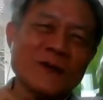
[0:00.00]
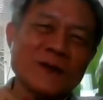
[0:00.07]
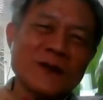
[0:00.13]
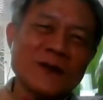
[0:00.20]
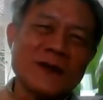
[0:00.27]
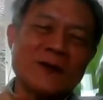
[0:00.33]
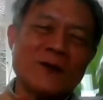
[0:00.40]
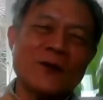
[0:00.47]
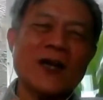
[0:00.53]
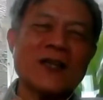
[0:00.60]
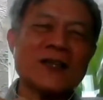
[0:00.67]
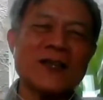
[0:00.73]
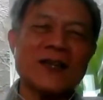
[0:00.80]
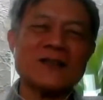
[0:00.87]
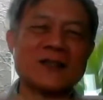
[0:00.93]
rather
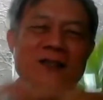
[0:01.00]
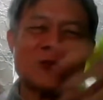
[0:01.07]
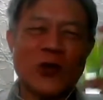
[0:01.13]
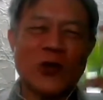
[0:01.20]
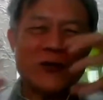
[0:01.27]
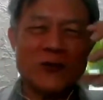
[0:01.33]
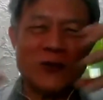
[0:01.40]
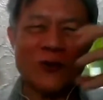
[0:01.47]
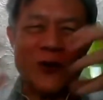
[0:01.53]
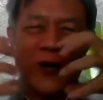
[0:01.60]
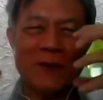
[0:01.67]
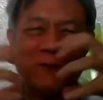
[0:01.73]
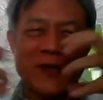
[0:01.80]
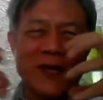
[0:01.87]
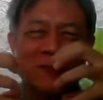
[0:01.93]
than just trying to
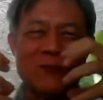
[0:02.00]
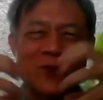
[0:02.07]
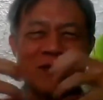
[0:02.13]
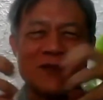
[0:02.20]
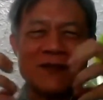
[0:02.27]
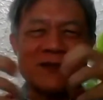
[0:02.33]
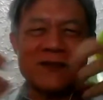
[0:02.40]
cram them with,